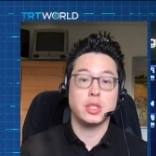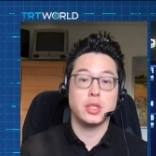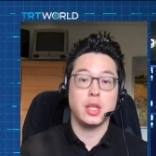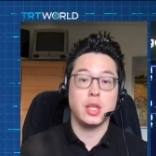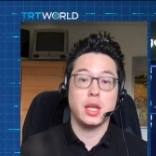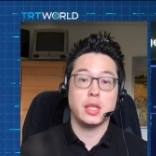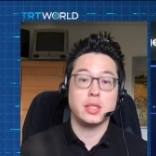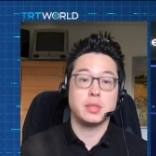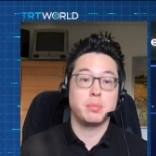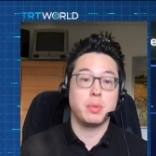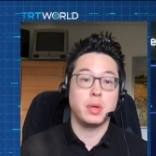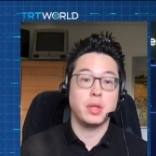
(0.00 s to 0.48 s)
And
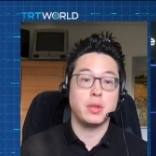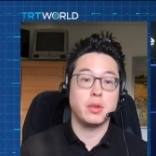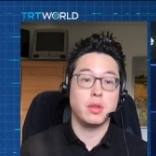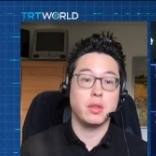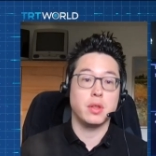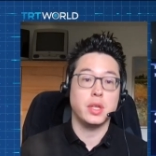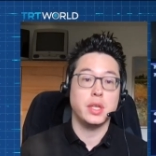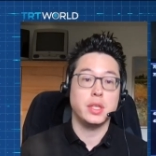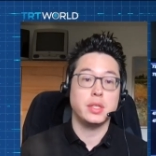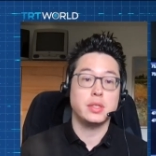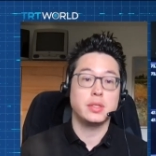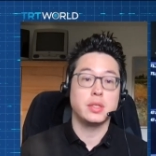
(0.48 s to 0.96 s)
last but
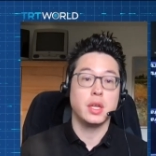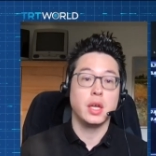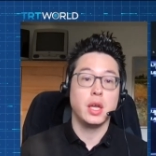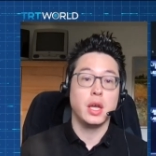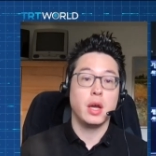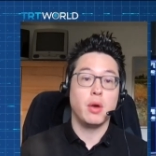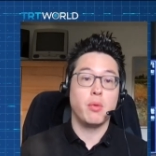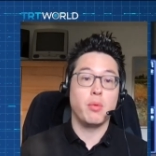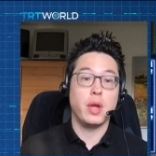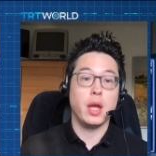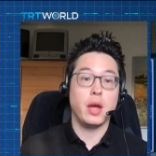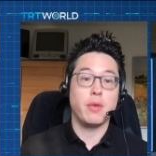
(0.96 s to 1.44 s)
not least,
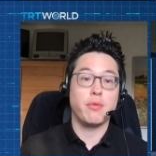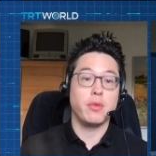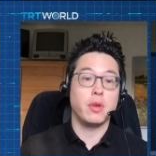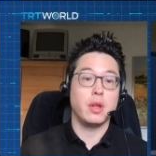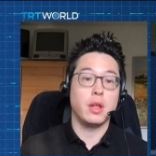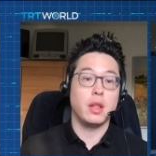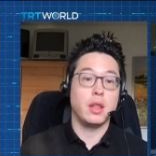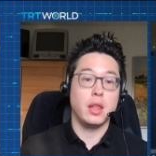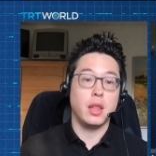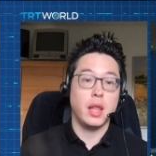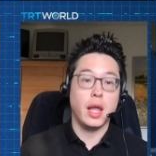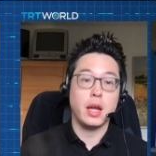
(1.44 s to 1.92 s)
we have
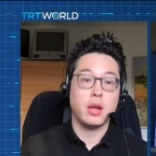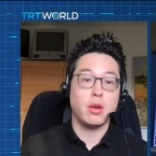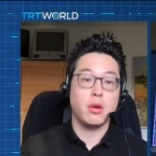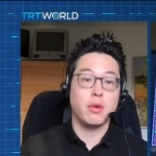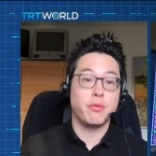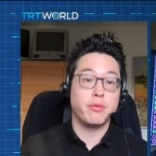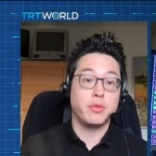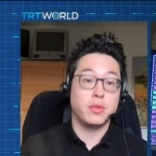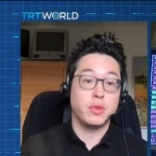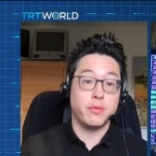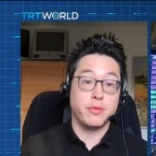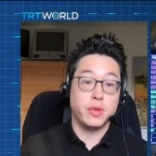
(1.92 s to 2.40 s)
a lack
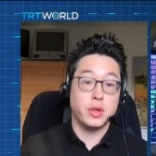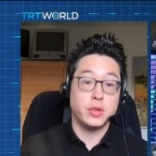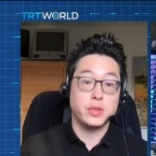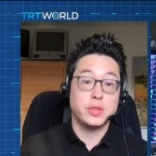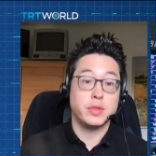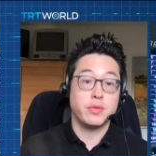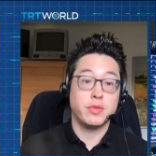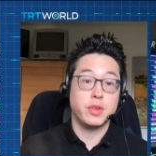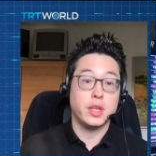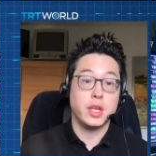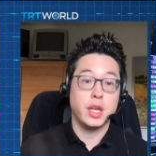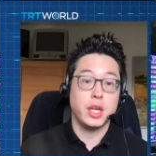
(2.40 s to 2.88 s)
of
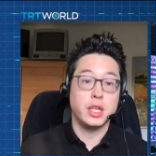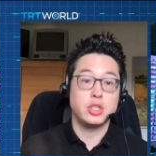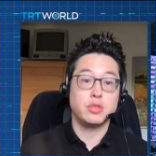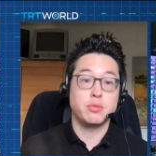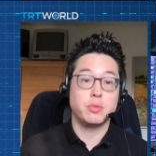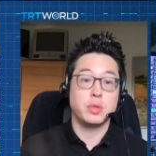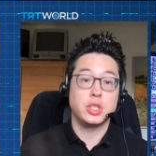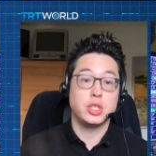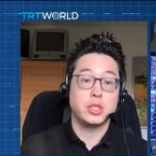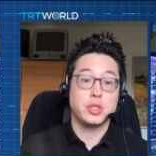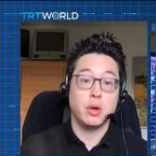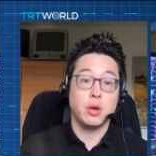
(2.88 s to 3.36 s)

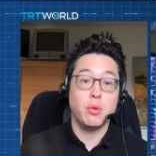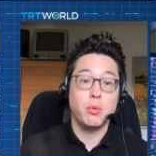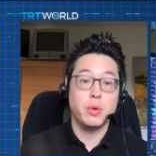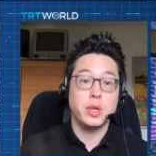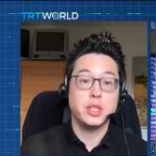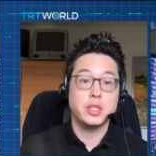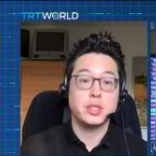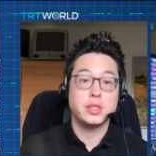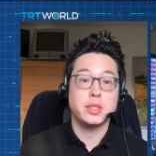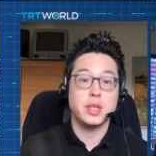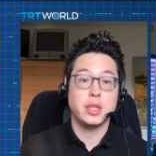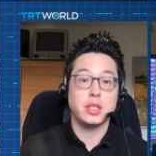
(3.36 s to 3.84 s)
diversification, which is
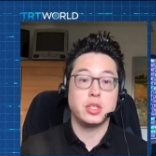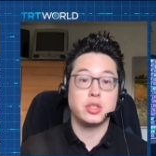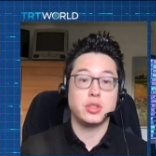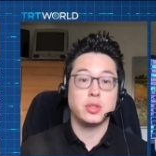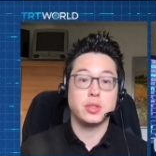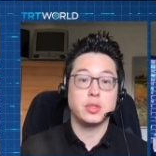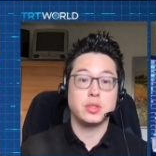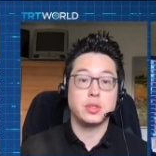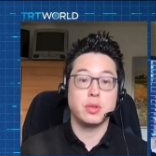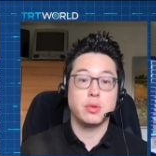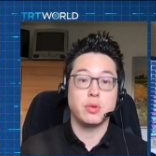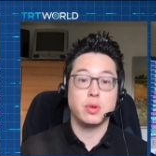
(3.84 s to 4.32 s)
always
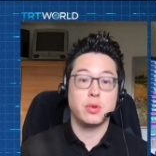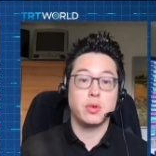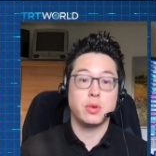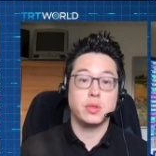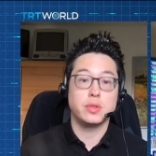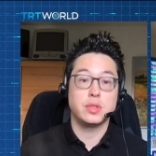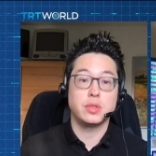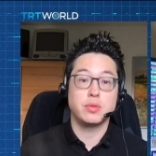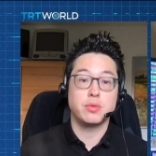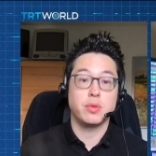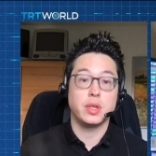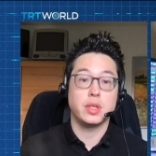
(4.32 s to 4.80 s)
dangerous. So a
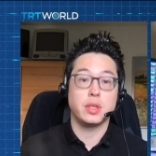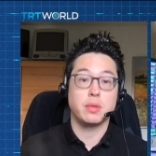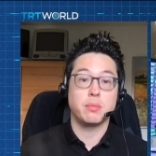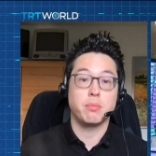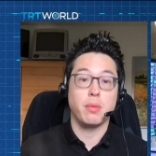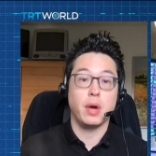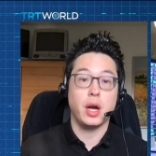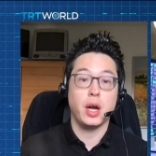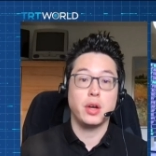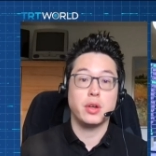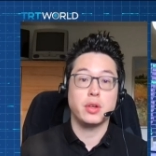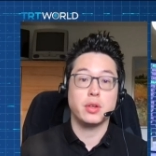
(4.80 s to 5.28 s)
concentrated
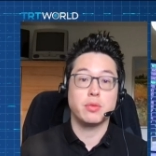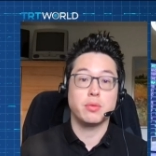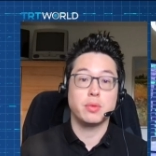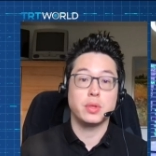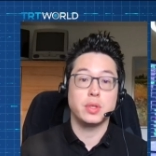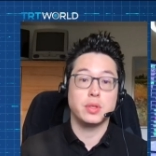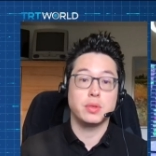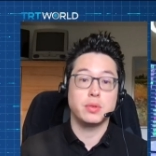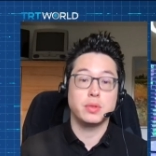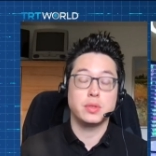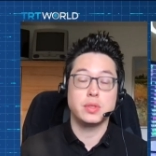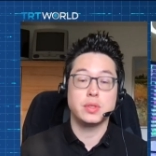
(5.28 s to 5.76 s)
market
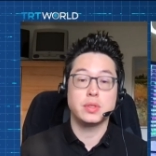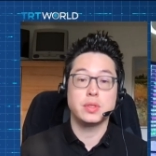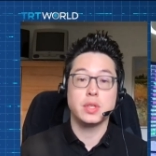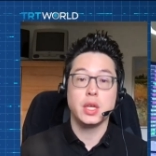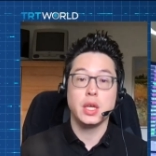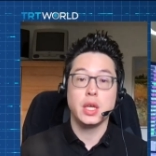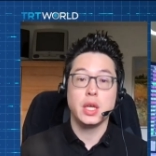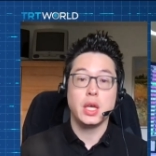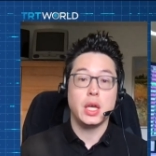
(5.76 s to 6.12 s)
reduces